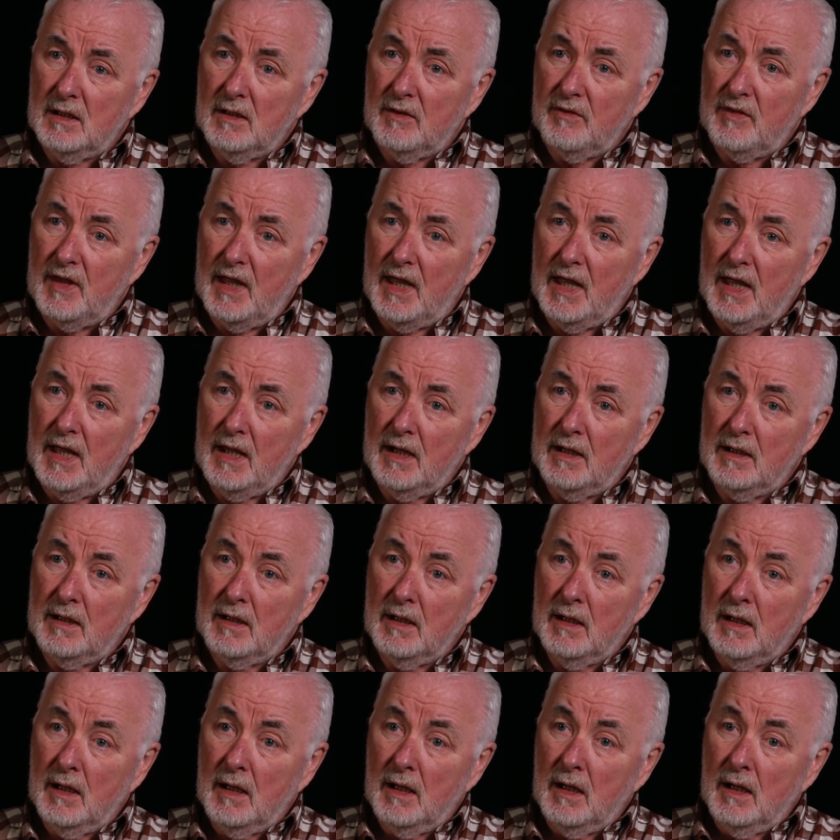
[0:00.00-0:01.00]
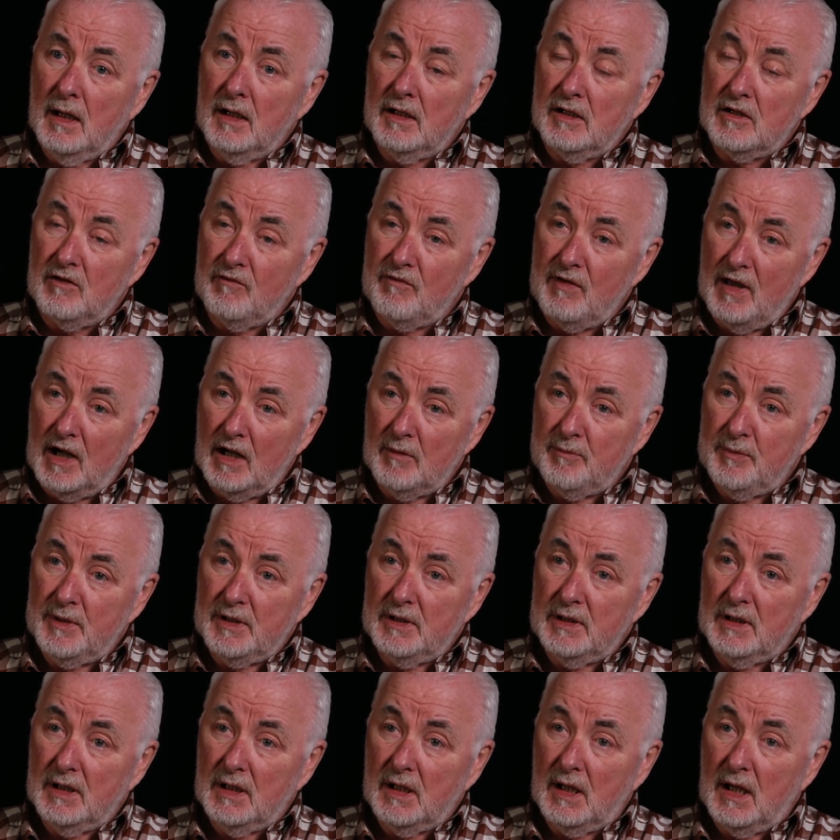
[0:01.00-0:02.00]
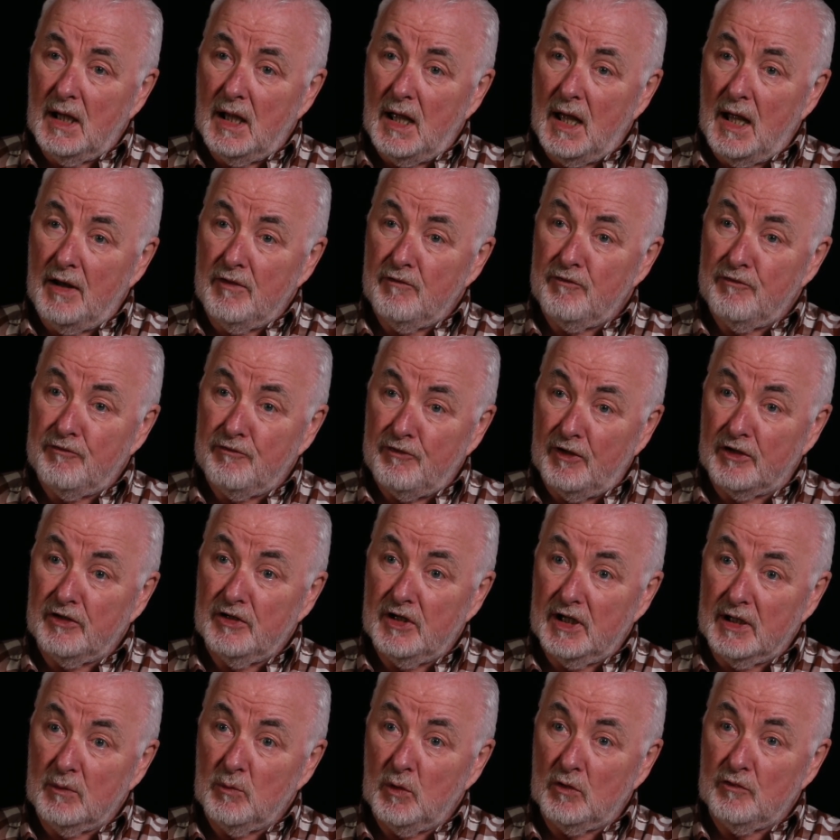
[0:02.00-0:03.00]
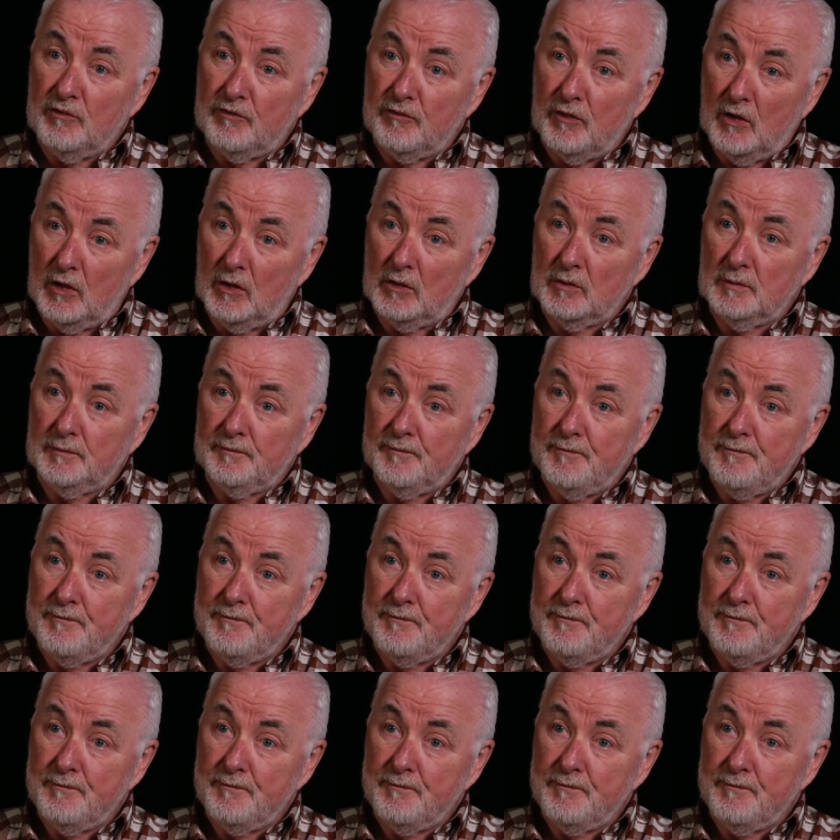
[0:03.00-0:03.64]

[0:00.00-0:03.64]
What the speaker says: then develop it and funding will follow.